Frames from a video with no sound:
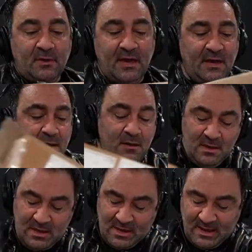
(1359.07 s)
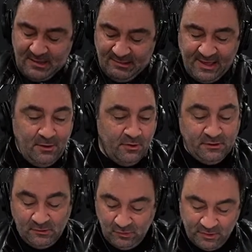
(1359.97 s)
Okay, I like
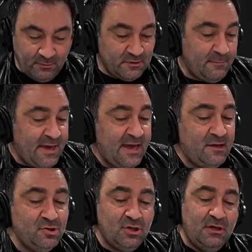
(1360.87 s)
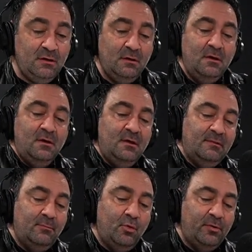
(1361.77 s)
what they're doing with the packaging.
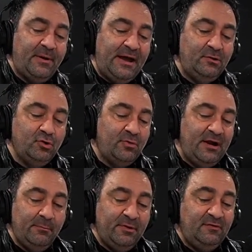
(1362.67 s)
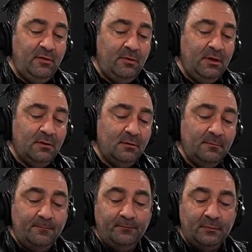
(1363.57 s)
More biodegradable material.